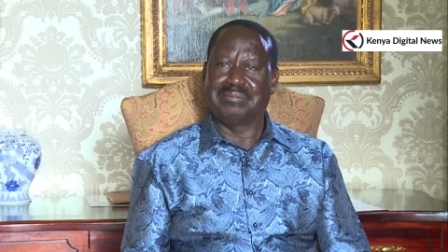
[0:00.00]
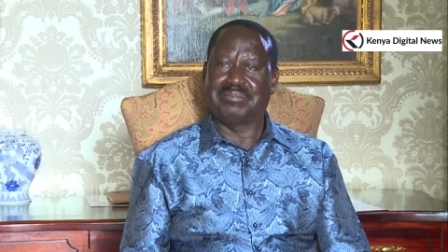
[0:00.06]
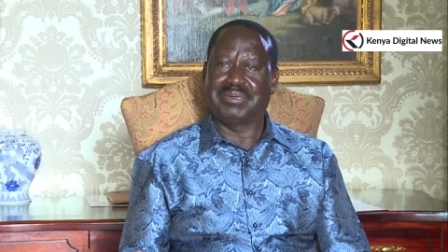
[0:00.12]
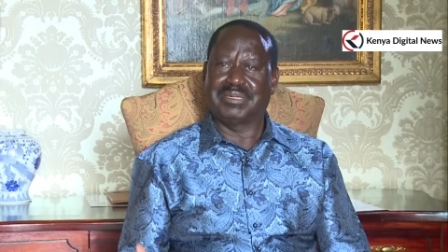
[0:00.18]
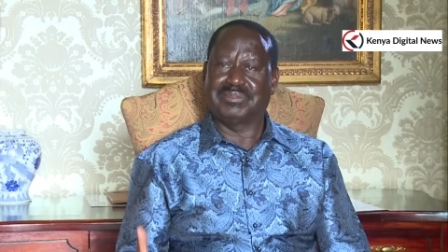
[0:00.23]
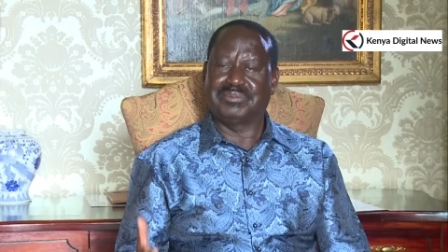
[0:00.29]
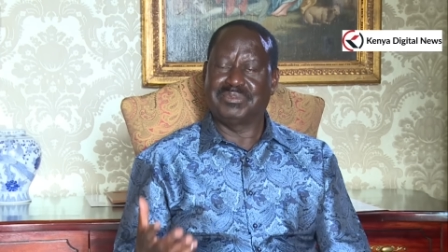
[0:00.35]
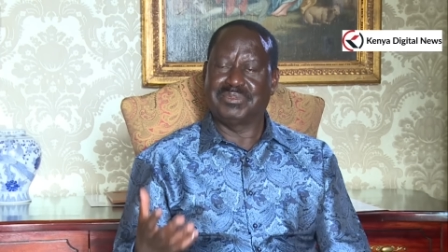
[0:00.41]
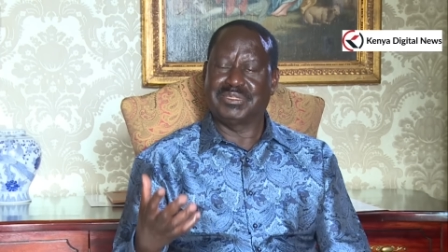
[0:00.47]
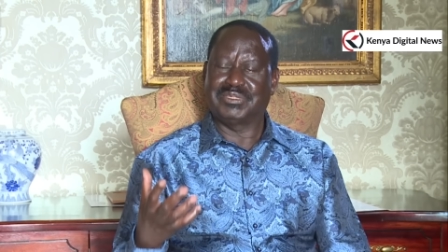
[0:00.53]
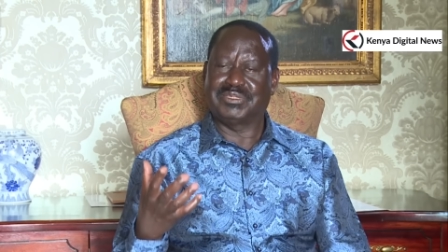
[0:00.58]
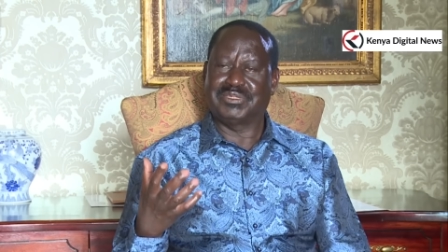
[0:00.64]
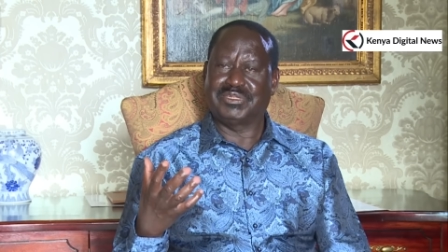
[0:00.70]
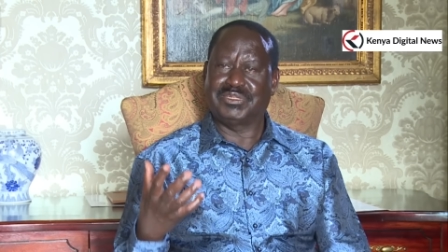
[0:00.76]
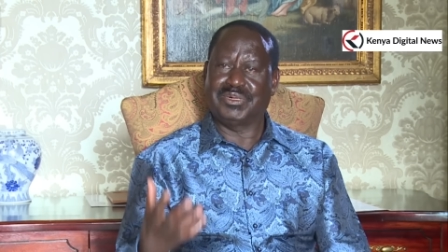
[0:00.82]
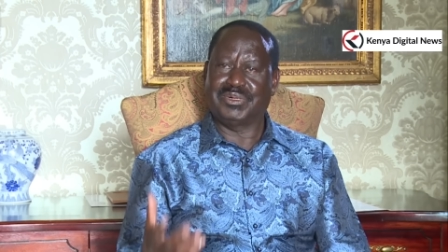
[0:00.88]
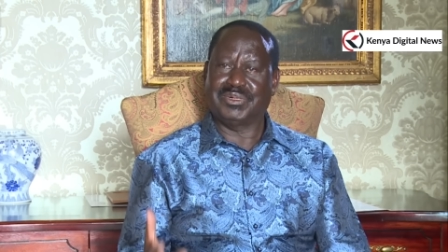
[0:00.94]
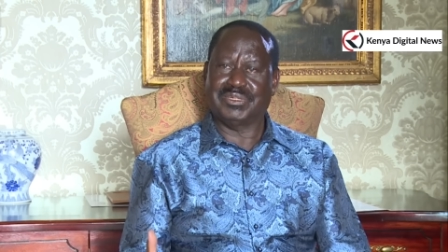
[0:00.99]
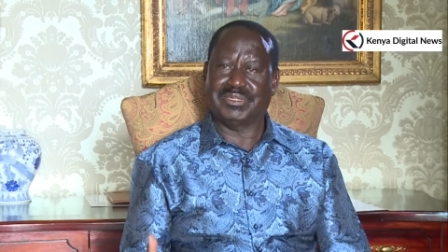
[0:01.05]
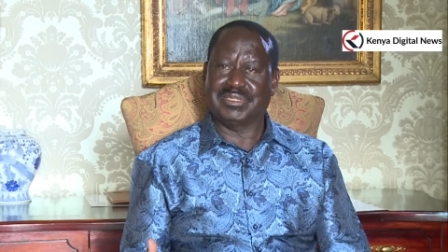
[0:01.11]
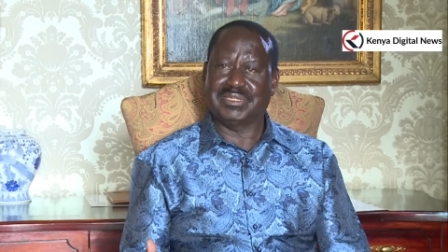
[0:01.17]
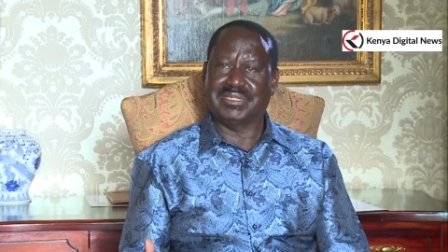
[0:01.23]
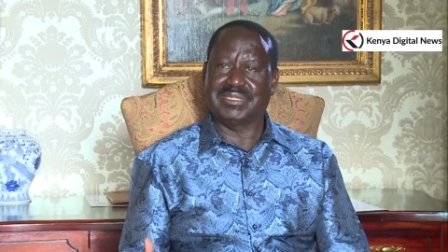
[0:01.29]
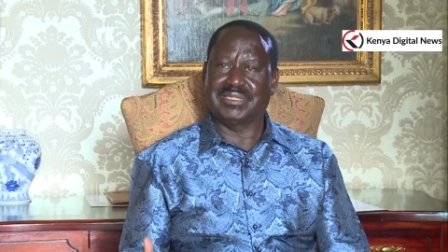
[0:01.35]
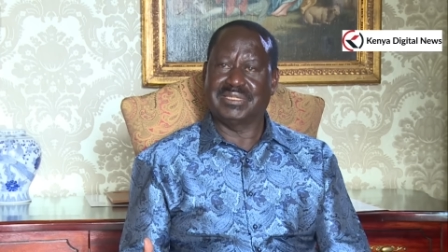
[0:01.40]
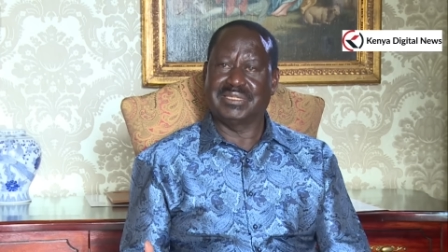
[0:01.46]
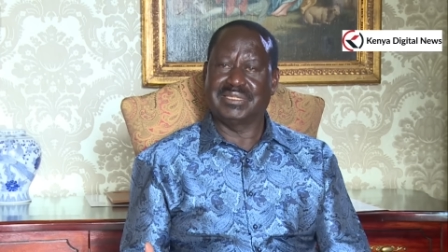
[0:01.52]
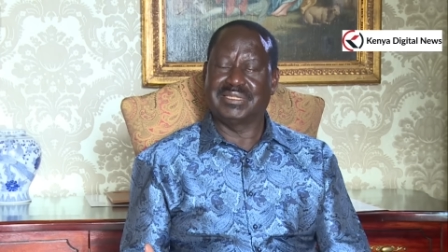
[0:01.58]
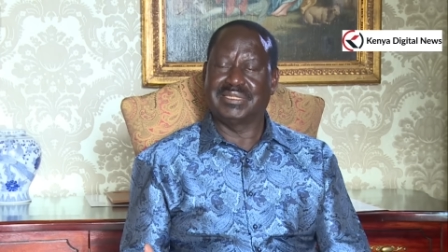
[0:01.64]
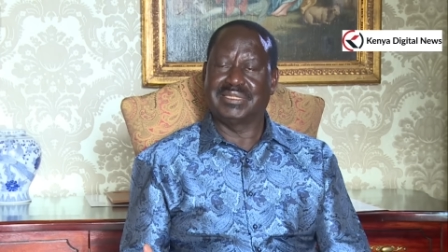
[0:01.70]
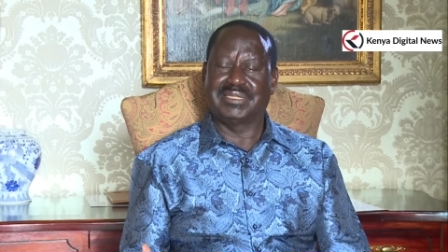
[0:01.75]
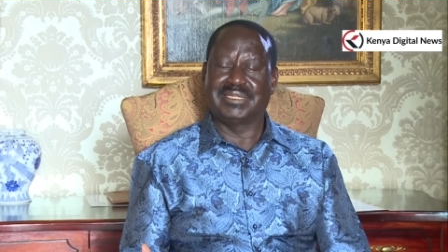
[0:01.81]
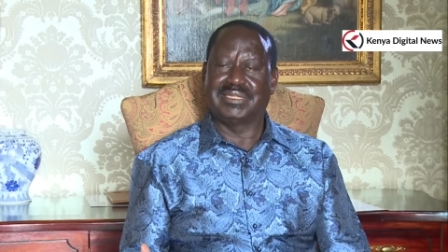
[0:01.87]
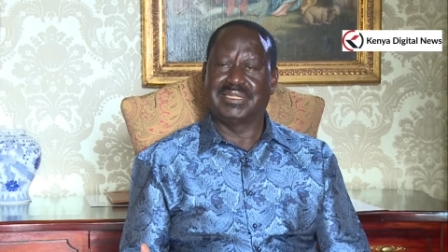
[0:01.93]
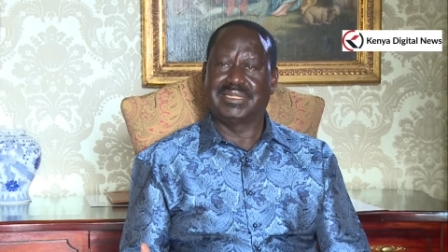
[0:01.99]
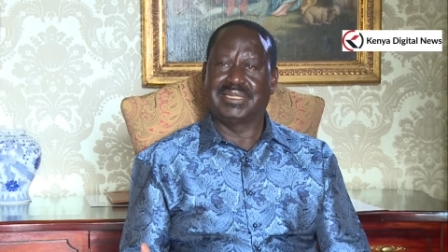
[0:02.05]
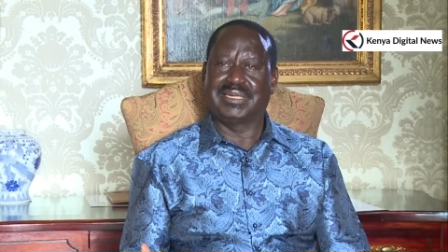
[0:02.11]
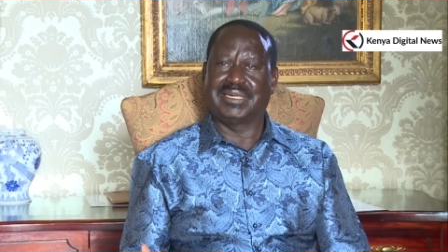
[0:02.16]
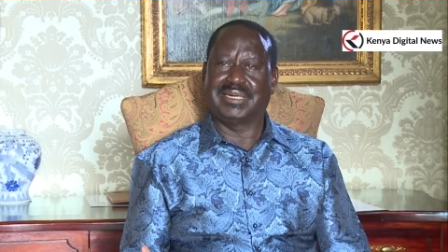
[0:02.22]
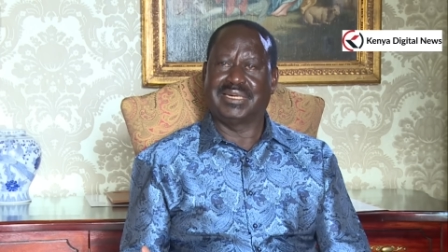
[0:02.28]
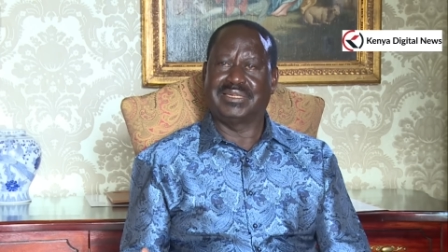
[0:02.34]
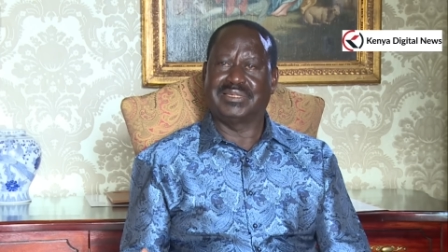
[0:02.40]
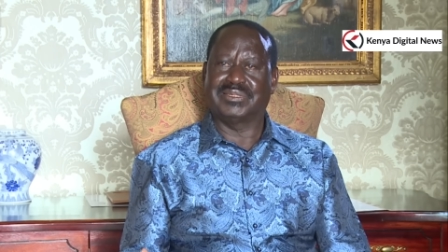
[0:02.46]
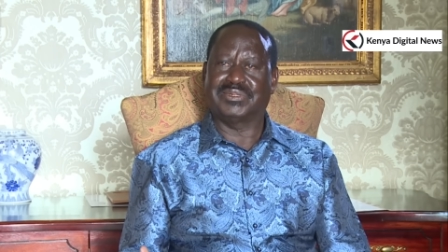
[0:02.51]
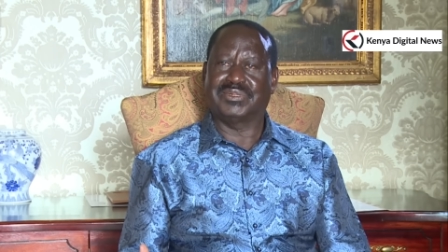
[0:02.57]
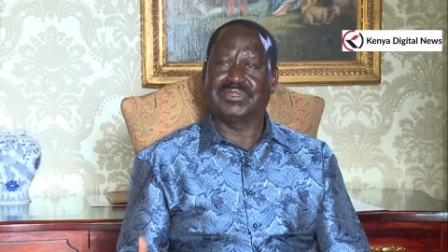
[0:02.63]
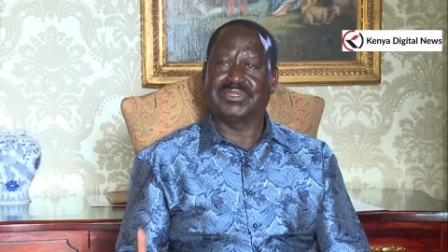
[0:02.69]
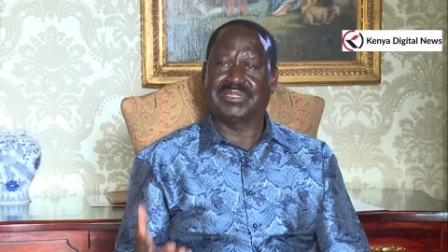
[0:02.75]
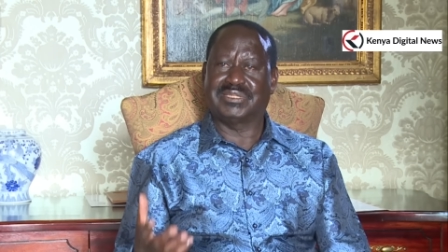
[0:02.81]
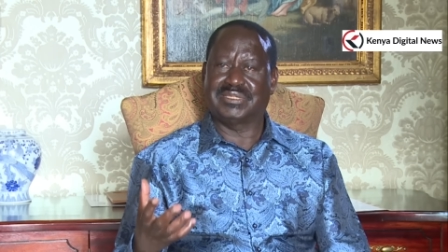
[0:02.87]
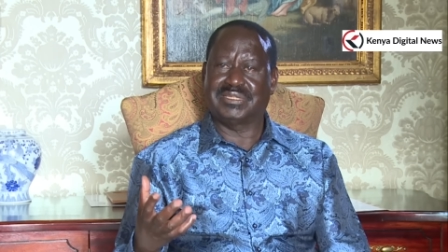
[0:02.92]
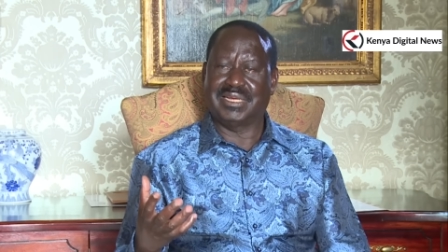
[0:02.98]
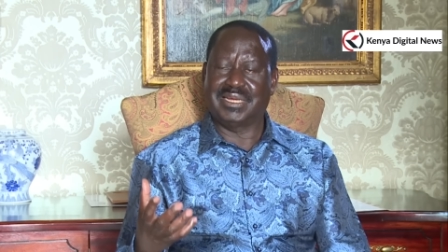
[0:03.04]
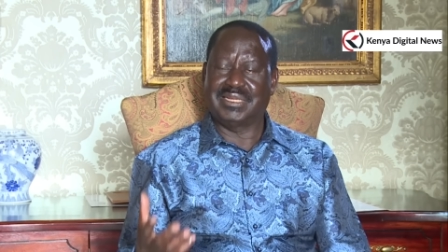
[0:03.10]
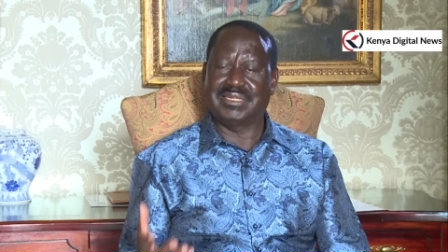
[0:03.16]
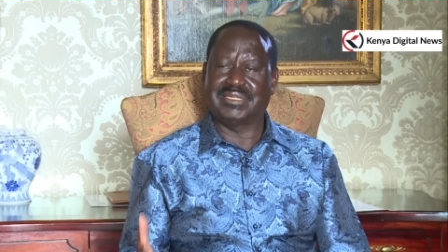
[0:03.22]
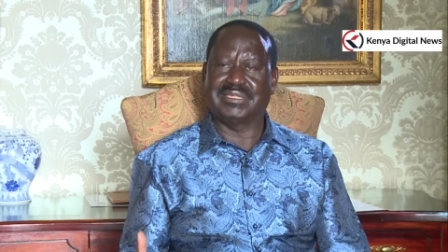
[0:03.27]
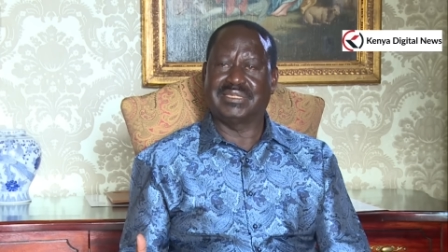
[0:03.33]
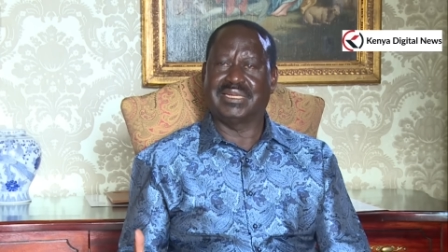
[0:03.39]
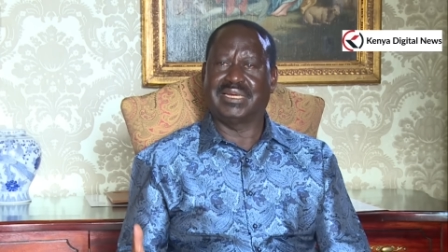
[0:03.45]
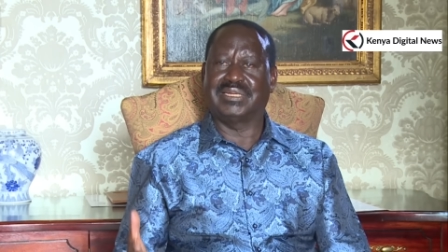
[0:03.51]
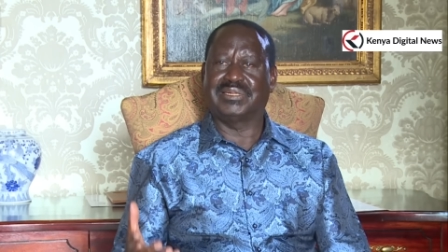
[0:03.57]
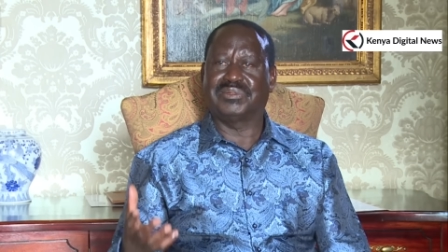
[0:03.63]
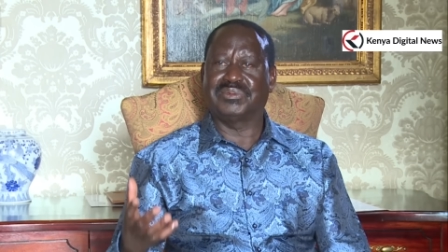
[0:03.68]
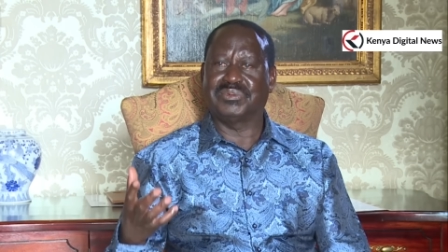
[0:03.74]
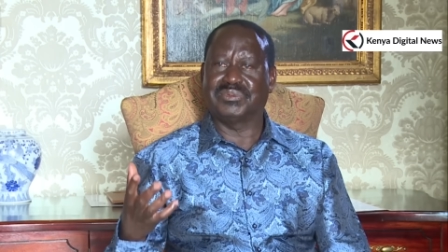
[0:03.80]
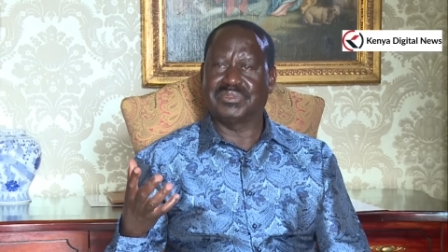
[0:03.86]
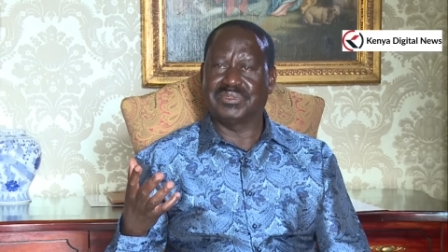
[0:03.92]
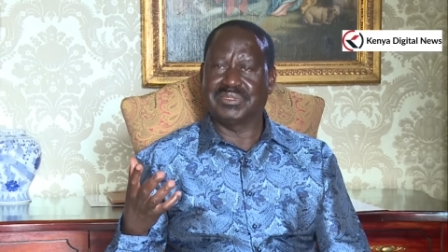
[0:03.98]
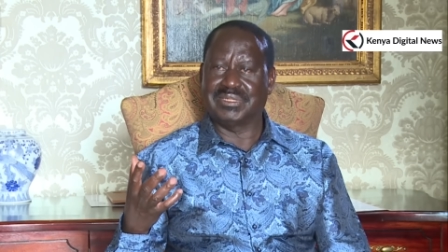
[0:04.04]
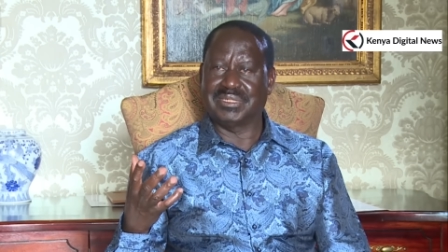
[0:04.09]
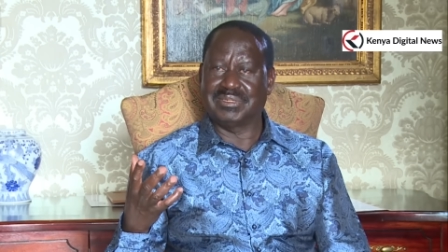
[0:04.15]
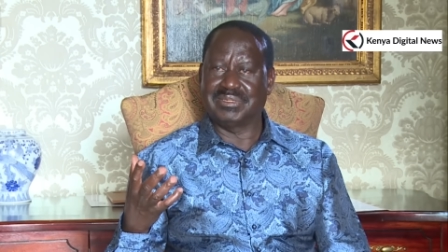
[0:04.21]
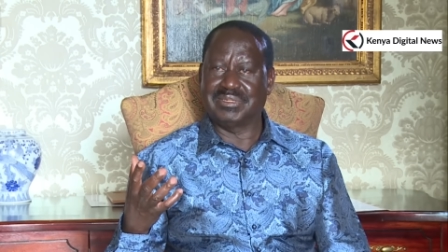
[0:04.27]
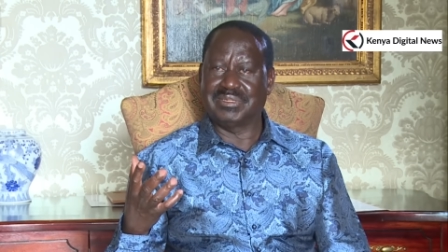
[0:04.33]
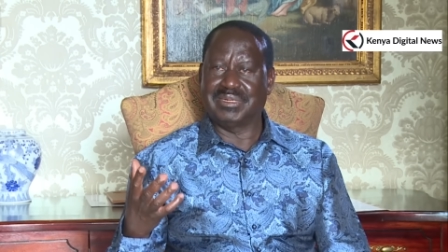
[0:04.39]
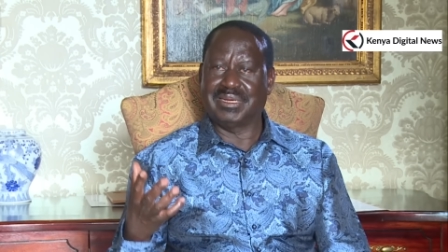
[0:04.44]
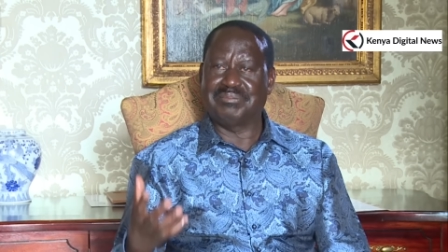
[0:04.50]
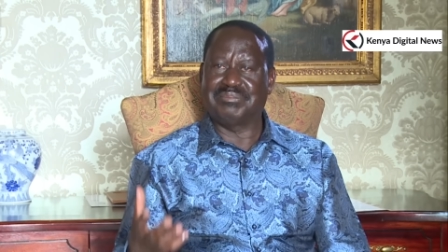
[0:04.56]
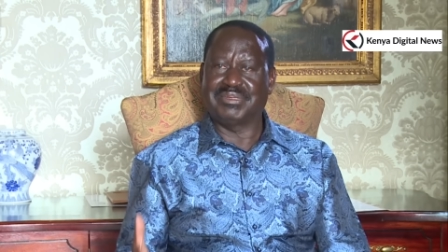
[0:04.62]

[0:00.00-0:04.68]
But we were shocked and concerned at the